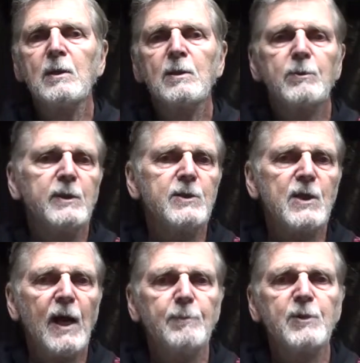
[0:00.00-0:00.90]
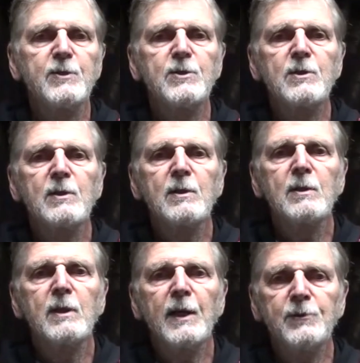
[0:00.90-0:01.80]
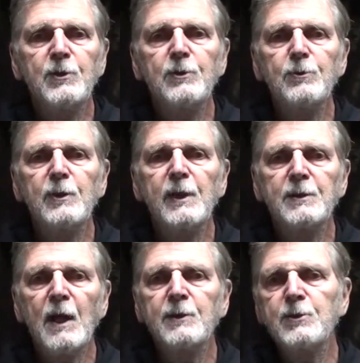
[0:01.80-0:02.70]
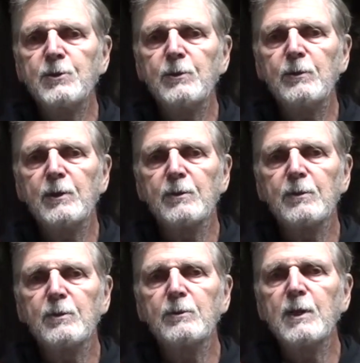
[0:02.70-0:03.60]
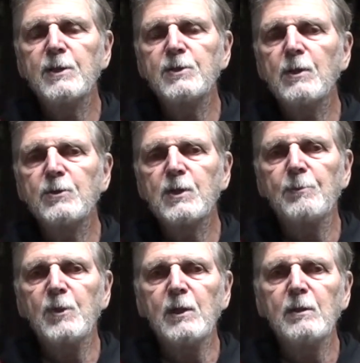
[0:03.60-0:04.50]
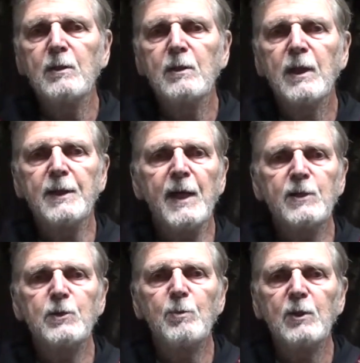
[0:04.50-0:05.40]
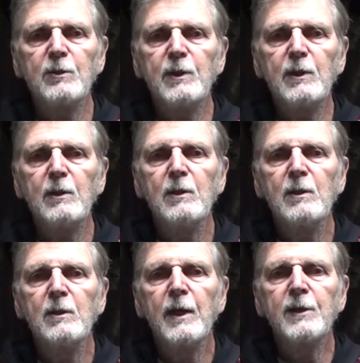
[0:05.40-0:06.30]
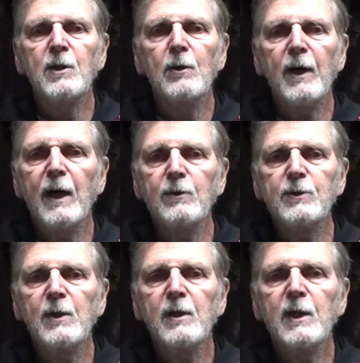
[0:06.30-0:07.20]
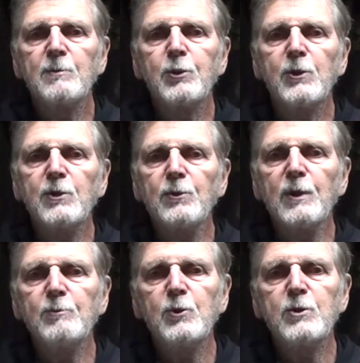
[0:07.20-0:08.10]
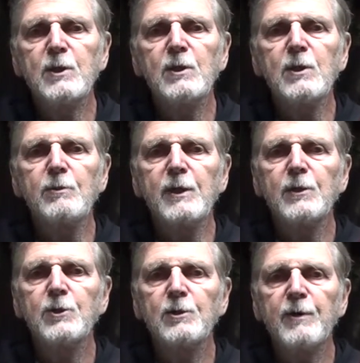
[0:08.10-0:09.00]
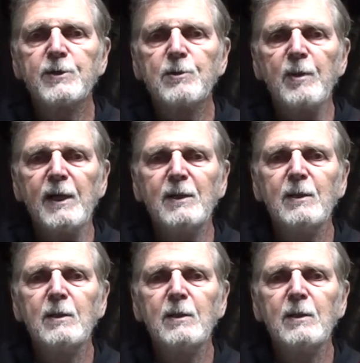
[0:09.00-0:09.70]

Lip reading: When this happens, and you, an honest student who does know something and has ability, and go out and put UMUC degree on your resume,